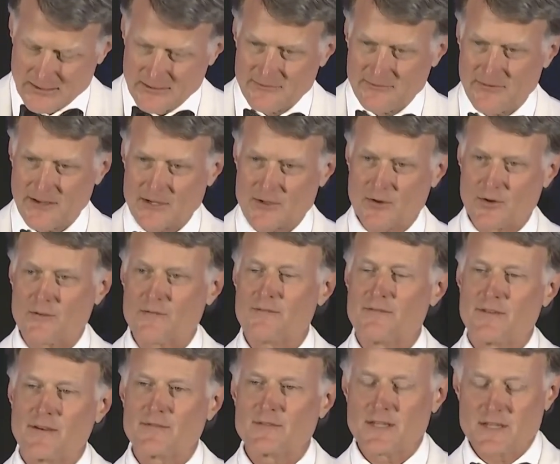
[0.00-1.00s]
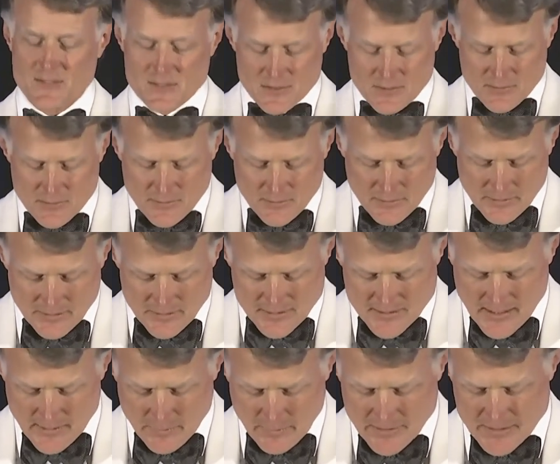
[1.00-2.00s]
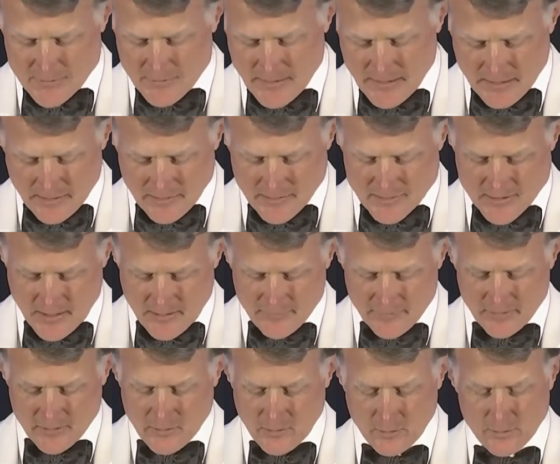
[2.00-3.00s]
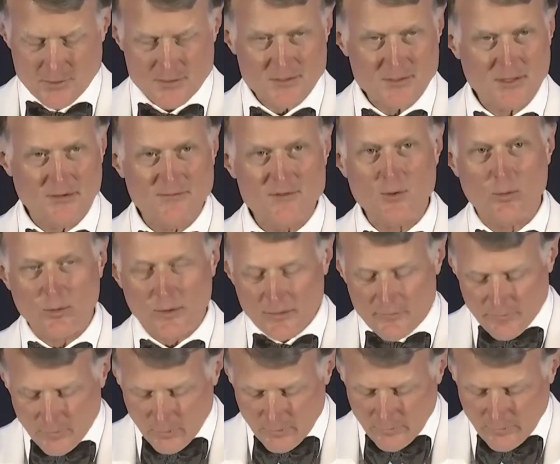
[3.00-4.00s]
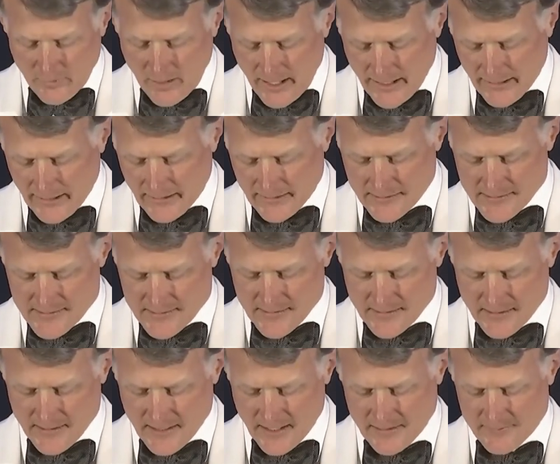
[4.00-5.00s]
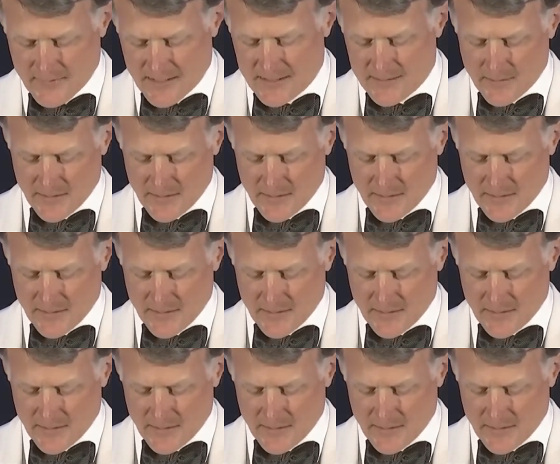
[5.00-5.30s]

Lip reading: featured 52 separate speakers over the course of 24 Fridays, and Ms.